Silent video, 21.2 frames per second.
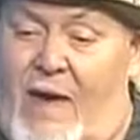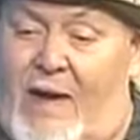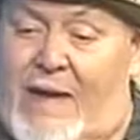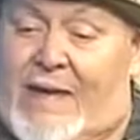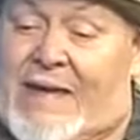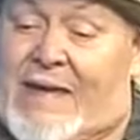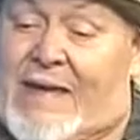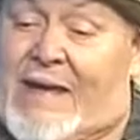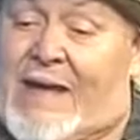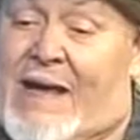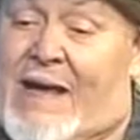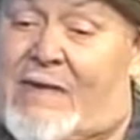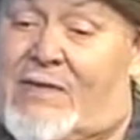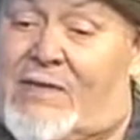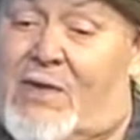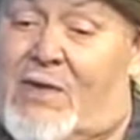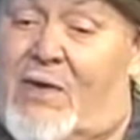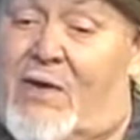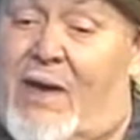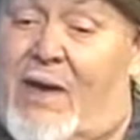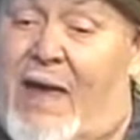how to get out
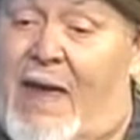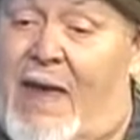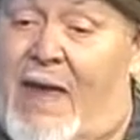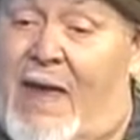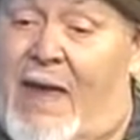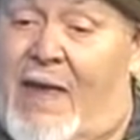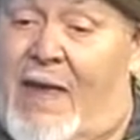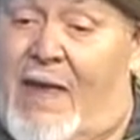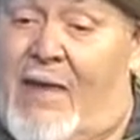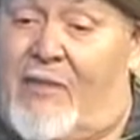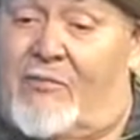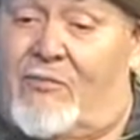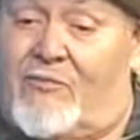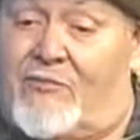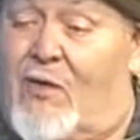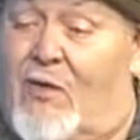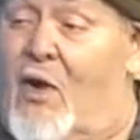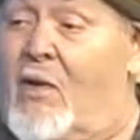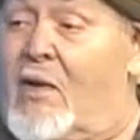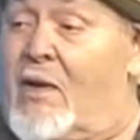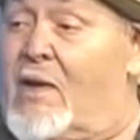there and
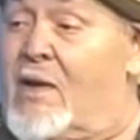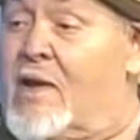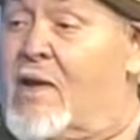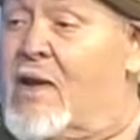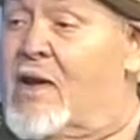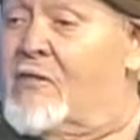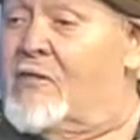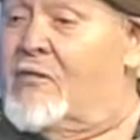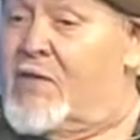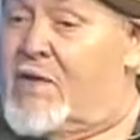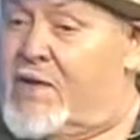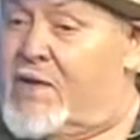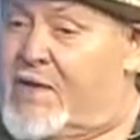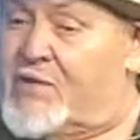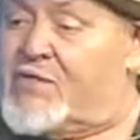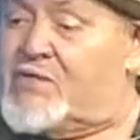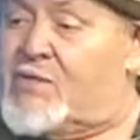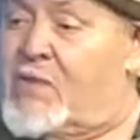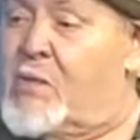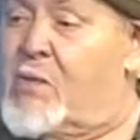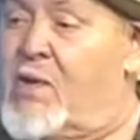fall in love or to
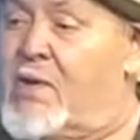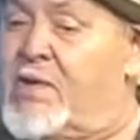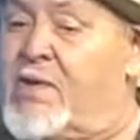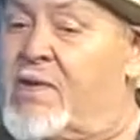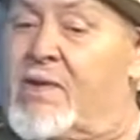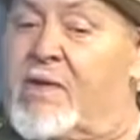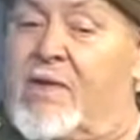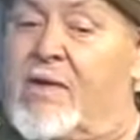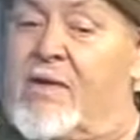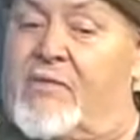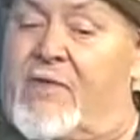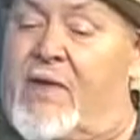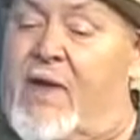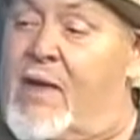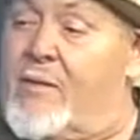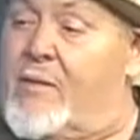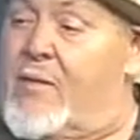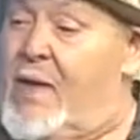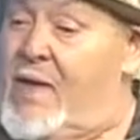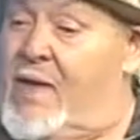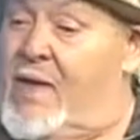get someone to love
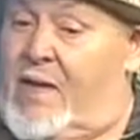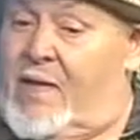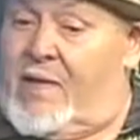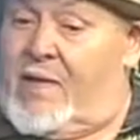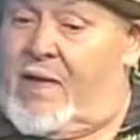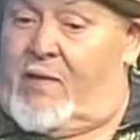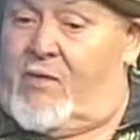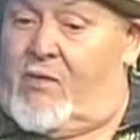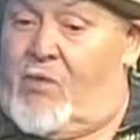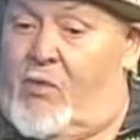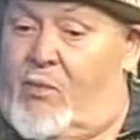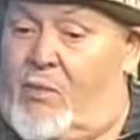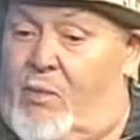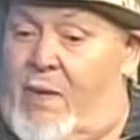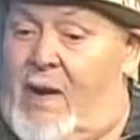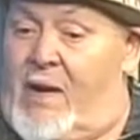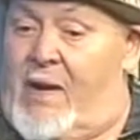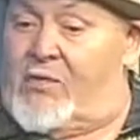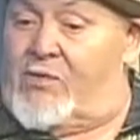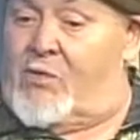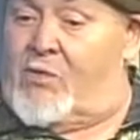them. Sure. They go
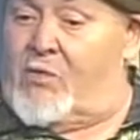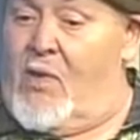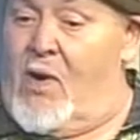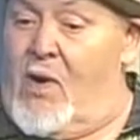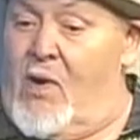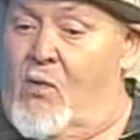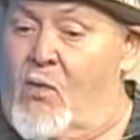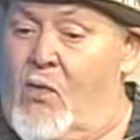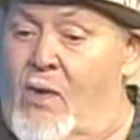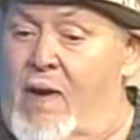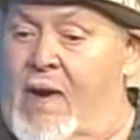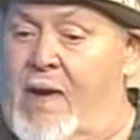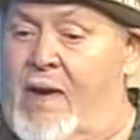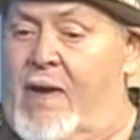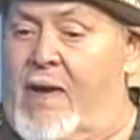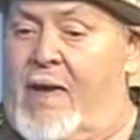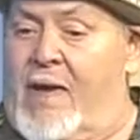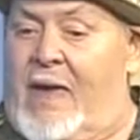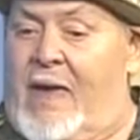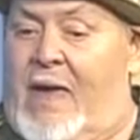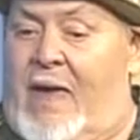about it the wrong way.
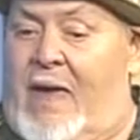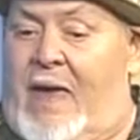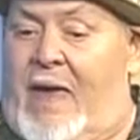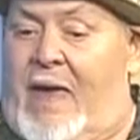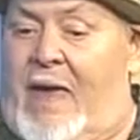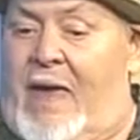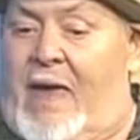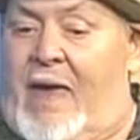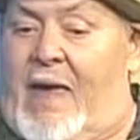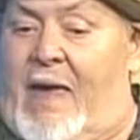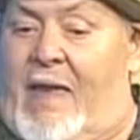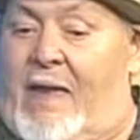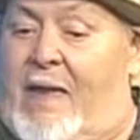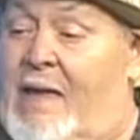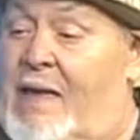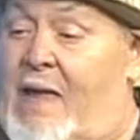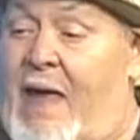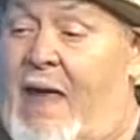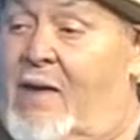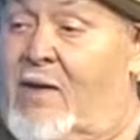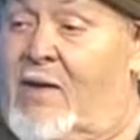
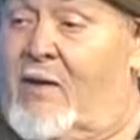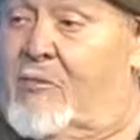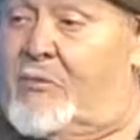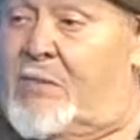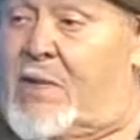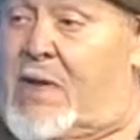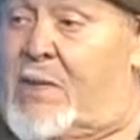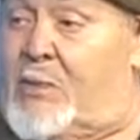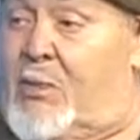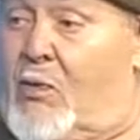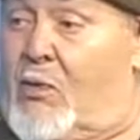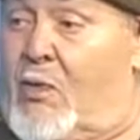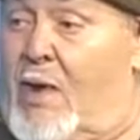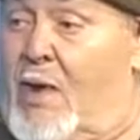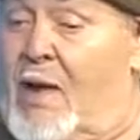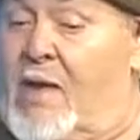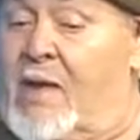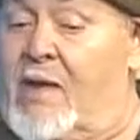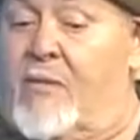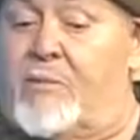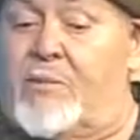And I love people.
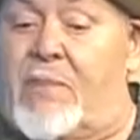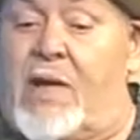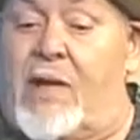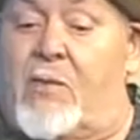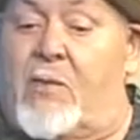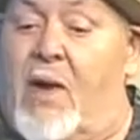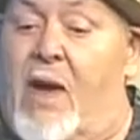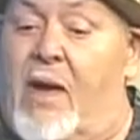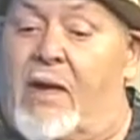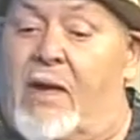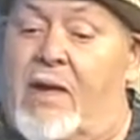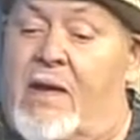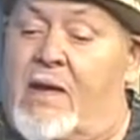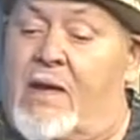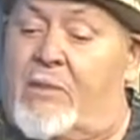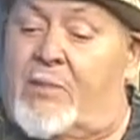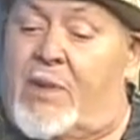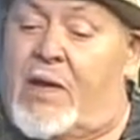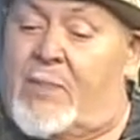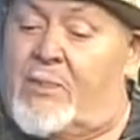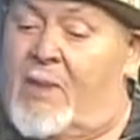I love being around any
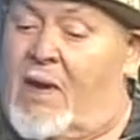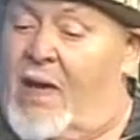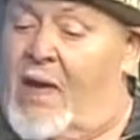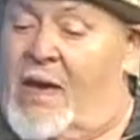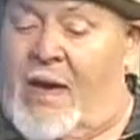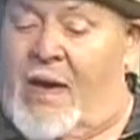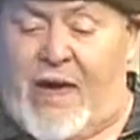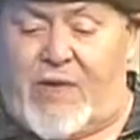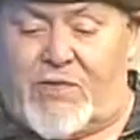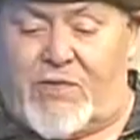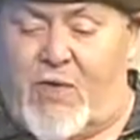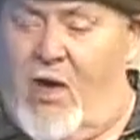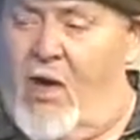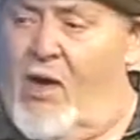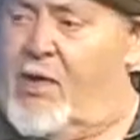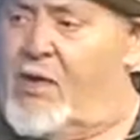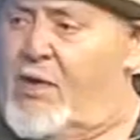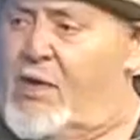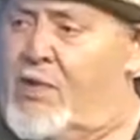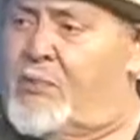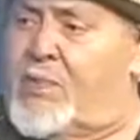people. I like
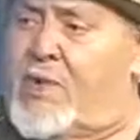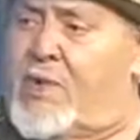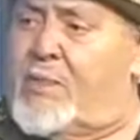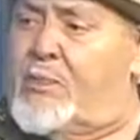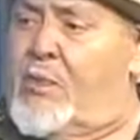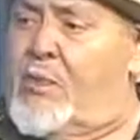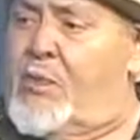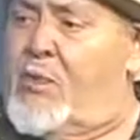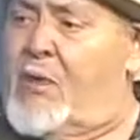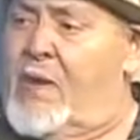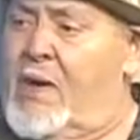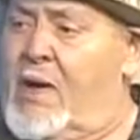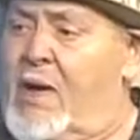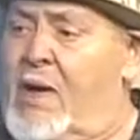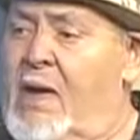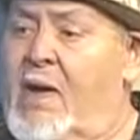talking to people.